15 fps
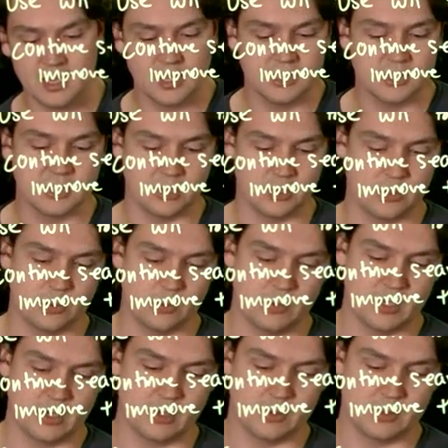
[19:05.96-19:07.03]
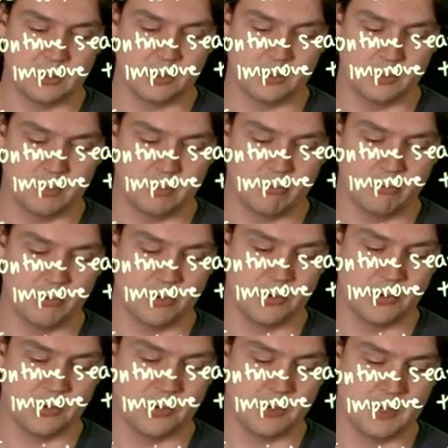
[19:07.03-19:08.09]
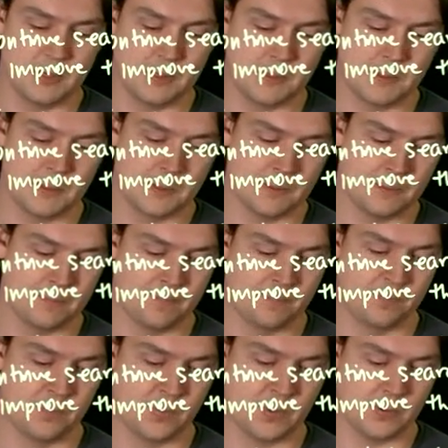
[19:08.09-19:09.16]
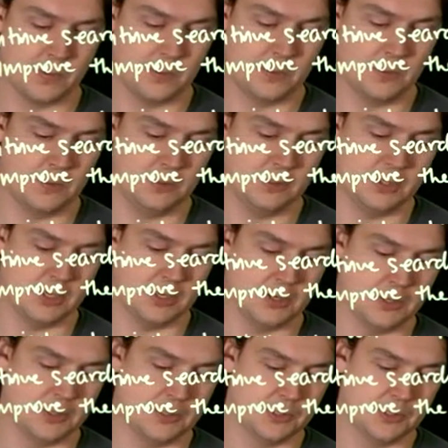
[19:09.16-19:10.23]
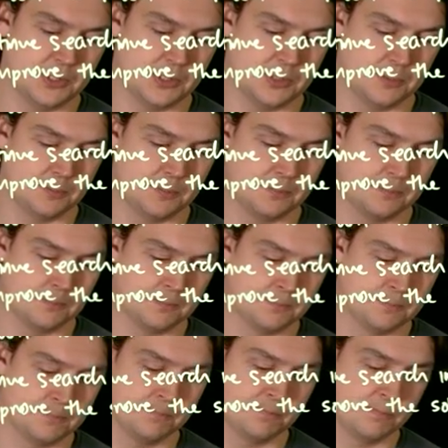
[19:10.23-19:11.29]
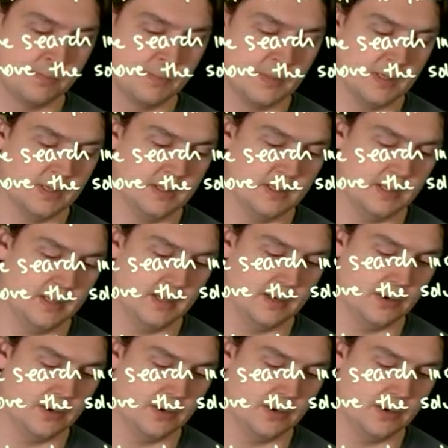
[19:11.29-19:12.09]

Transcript: So we are going to prune all nodes in